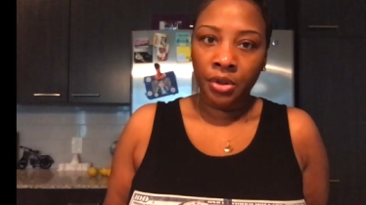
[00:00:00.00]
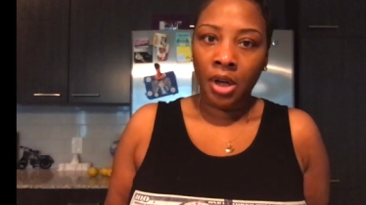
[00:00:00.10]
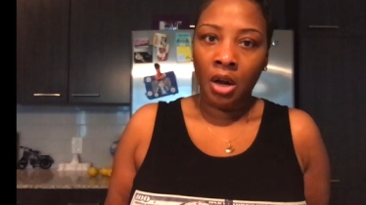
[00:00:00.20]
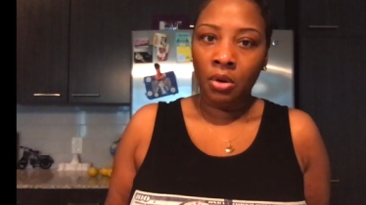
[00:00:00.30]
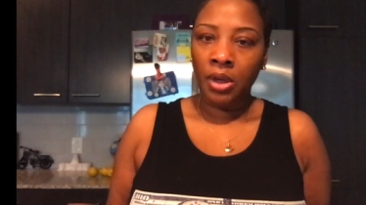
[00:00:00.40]
You
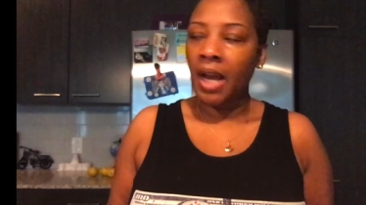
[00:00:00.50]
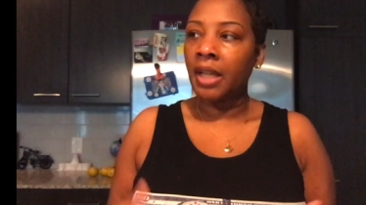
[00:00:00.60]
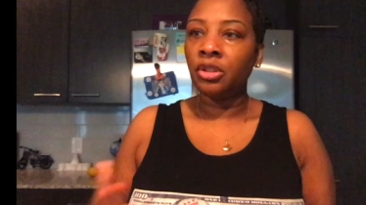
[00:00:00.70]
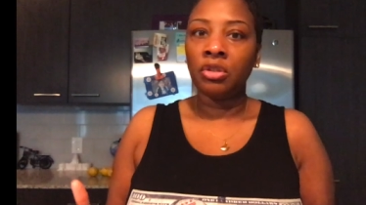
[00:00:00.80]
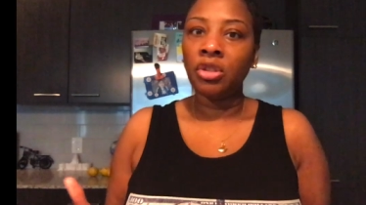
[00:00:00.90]
know, like
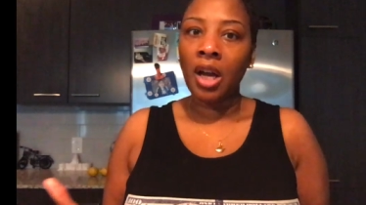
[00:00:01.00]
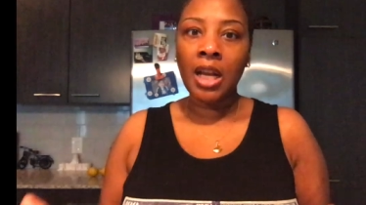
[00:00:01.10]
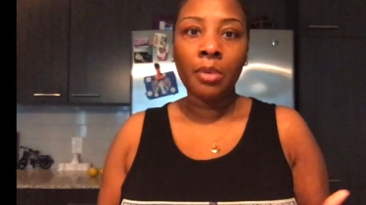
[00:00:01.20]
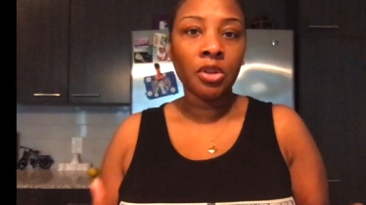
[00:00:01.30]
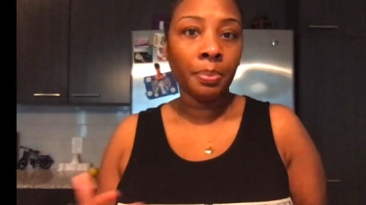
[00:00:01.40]
I told
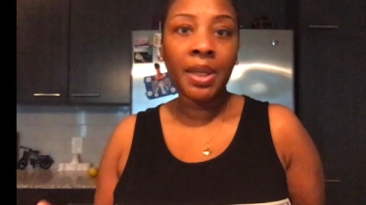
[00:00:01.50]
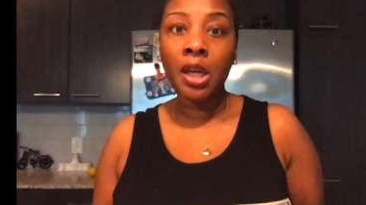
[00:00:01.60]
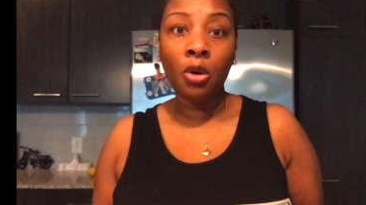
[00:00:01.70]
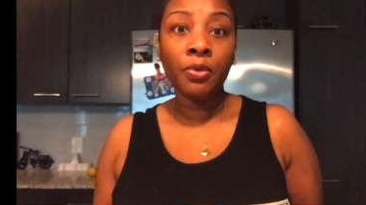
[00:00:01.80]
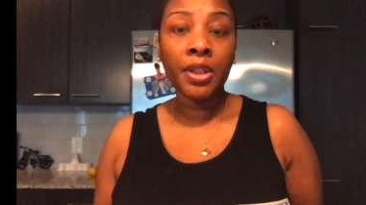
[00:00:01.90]
y'all, I was a
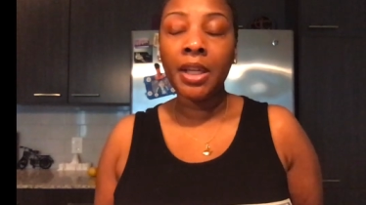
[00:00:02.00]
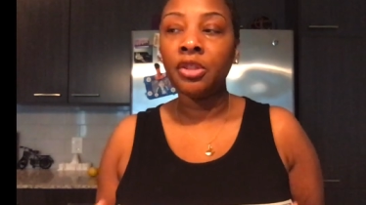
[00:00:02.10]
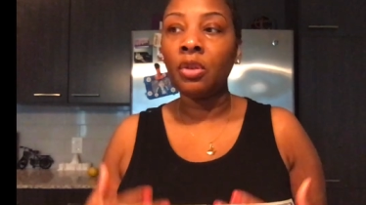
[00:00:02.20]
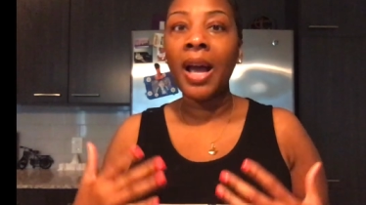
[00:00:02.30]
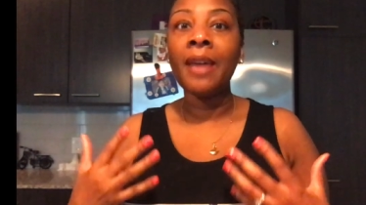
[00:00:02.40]
PO for
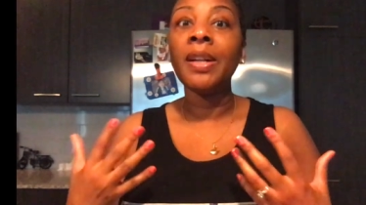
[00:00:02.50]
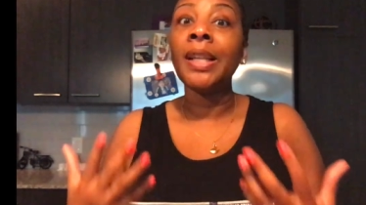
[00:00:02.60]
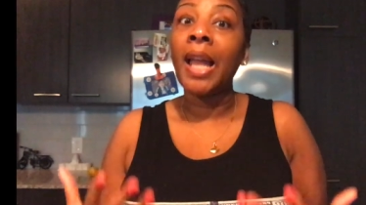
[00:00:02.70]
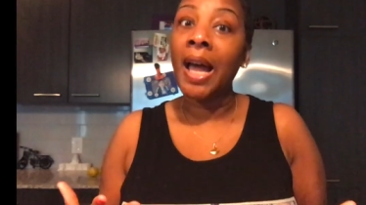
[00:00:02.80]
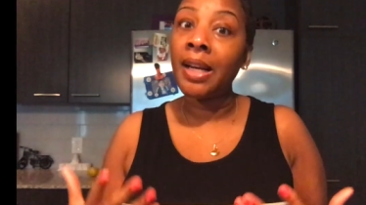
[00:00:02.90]
years, so I have a
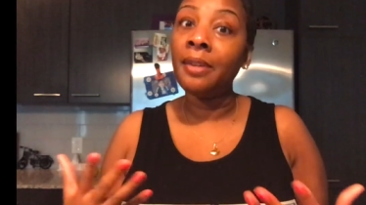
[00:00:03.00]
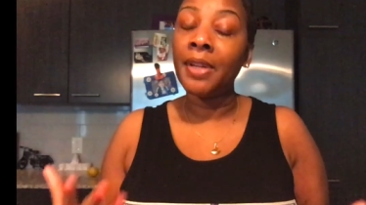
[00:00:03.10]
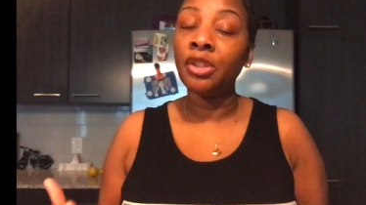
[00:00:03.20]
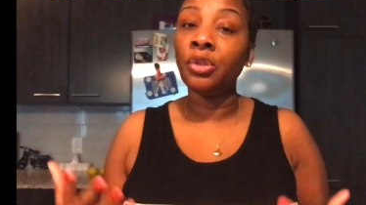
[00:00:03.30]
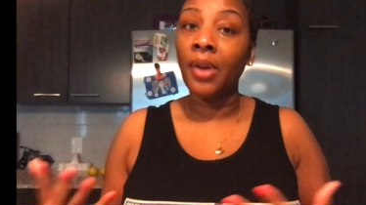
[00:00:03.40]
lot of
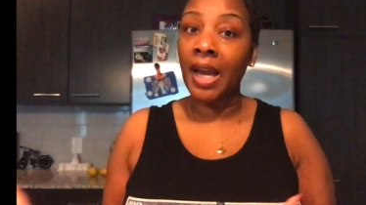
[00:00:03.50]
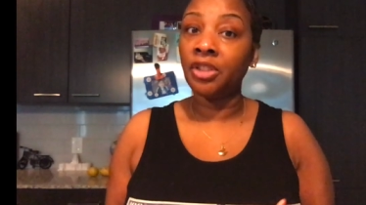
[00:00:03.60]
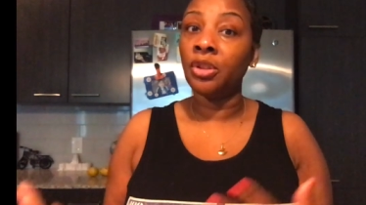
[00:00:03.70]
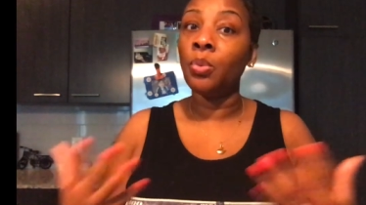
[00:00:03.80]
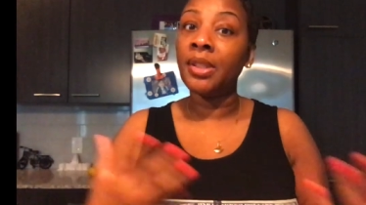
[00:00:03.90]

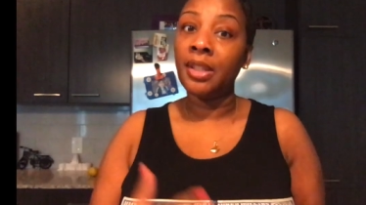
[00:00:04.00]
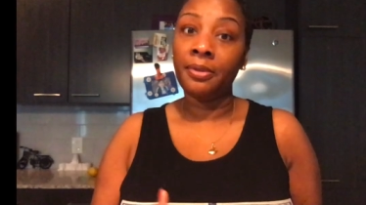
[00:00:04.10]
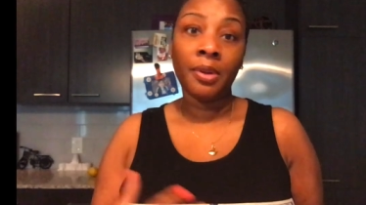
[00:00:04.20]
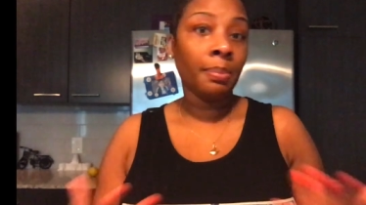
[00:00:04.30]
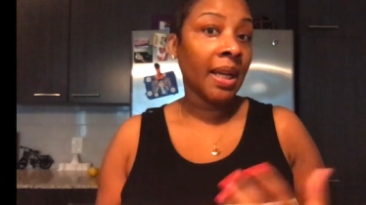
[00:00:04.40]
interaction with
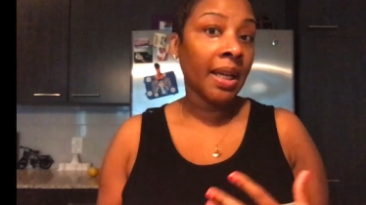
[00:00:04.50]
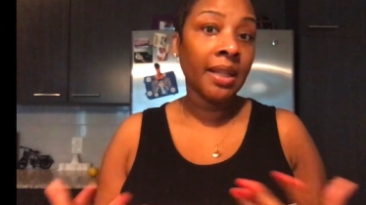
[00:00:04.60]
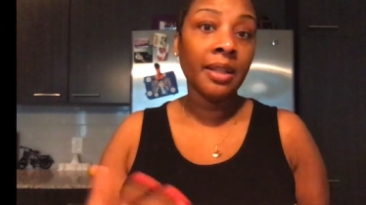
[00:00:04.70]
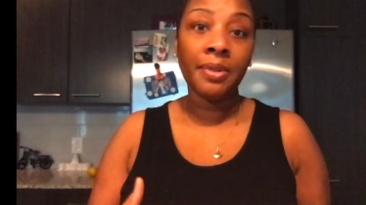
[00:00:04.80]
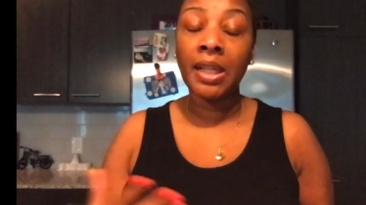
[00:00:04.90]
different
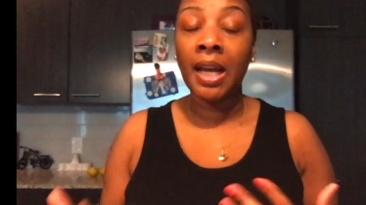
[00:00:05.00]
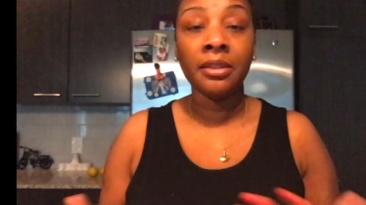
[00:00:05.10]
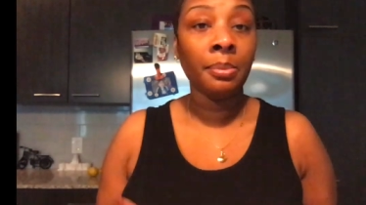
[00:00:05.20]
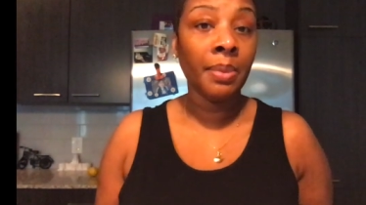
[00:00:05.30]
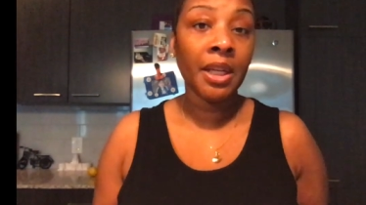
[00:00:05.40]
men, different
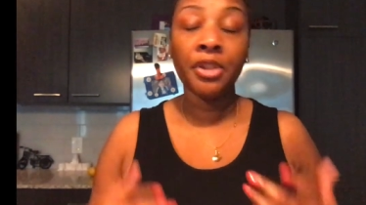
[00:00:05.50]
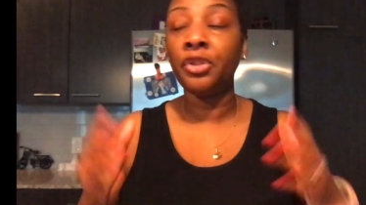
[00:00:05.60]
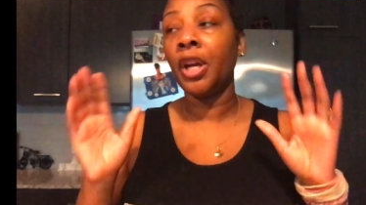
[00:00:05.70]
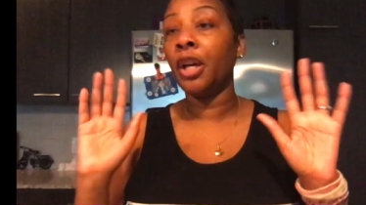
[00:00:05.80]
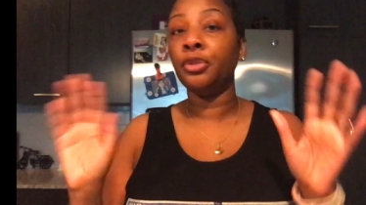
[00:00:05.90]
kinds of men's
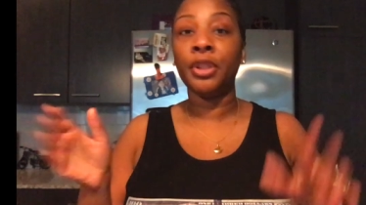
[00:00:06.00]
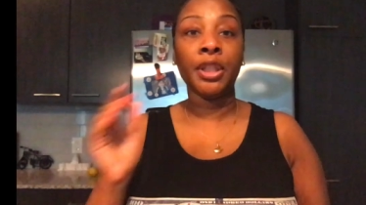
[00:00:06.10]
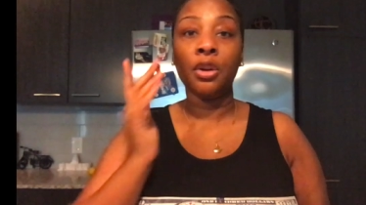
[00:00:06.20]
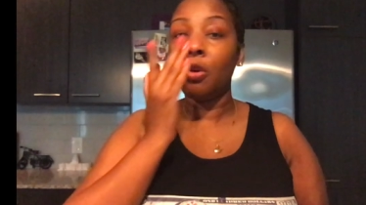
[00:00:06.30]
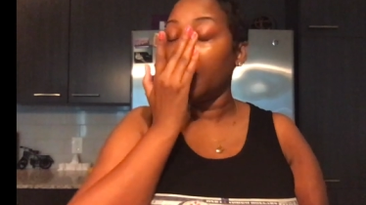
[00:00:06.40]
child,
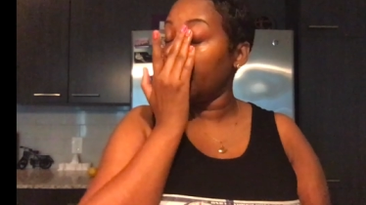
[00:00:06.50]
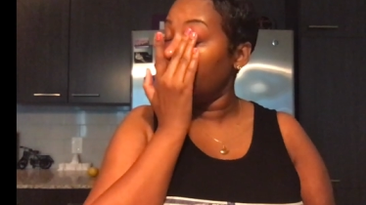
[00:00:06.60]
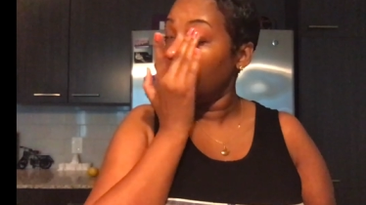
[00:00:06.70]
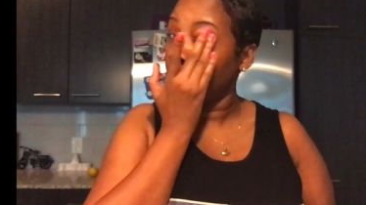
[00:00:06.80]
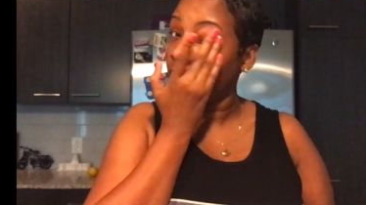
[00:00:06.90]
seeing all that
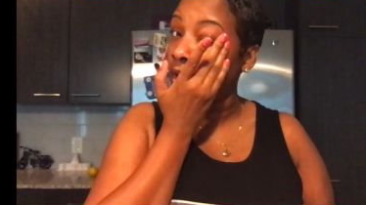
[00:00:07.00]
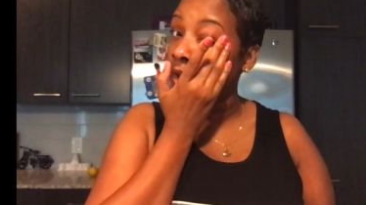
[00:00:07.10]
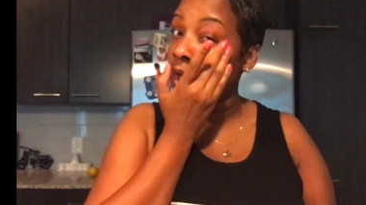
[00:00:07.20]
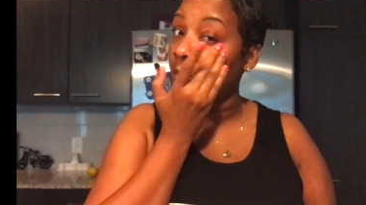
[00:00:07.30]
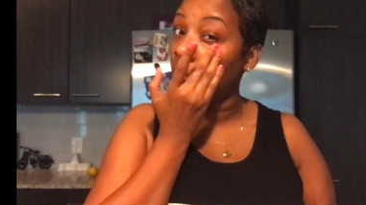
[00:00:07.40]

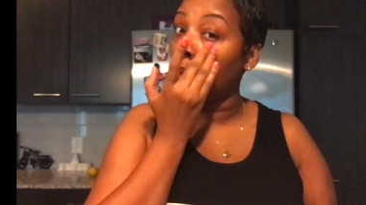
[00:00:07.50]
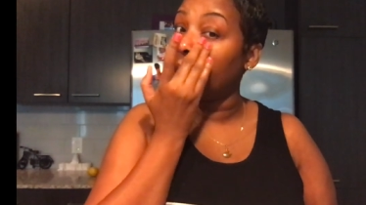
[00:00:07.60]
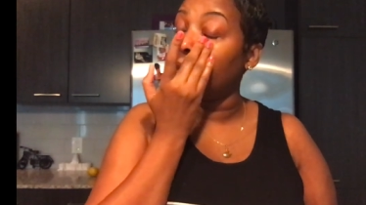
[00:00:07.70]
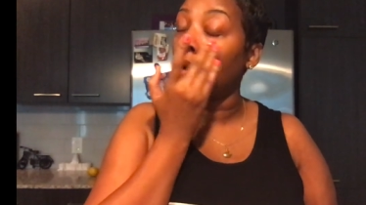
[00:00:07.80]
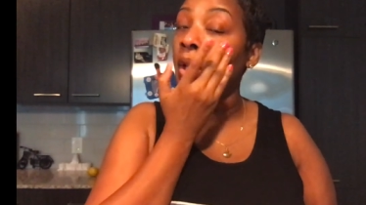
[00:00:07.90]
bullshit they be
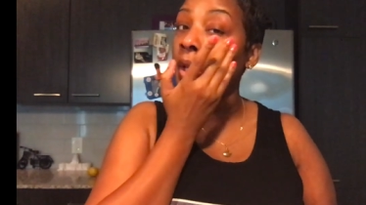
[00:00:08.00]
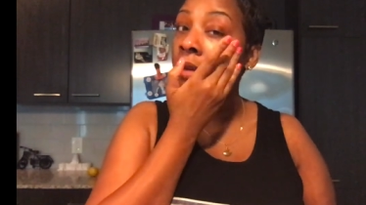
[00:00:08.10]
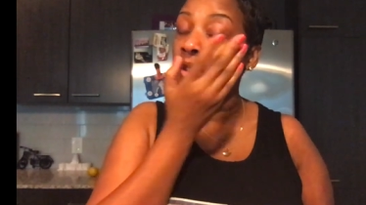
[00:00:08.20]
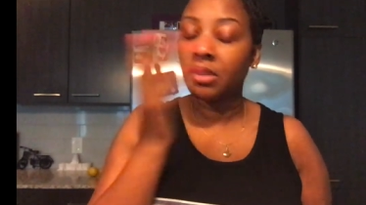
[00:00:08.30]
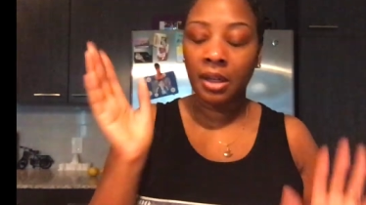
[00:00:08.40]
with and all that
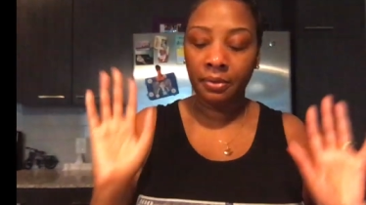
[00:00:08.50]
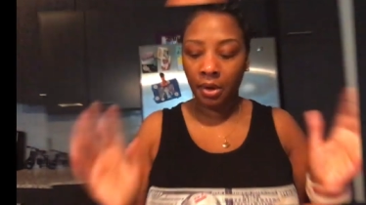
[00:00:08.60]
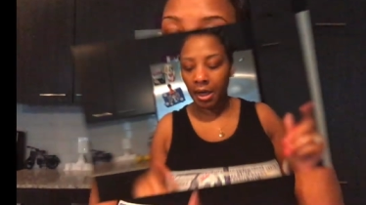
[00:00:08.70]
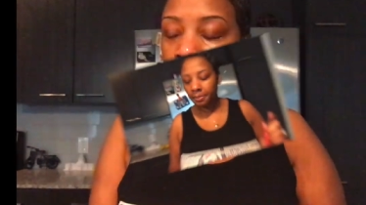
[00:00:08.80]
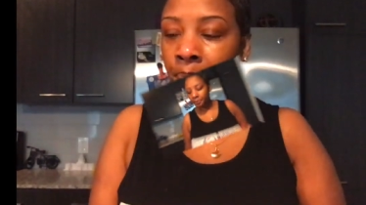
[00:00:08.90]
other stuff,
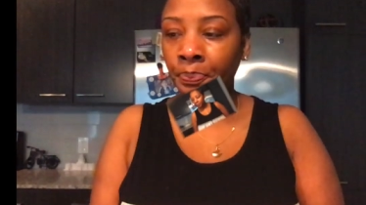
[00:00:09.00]
right?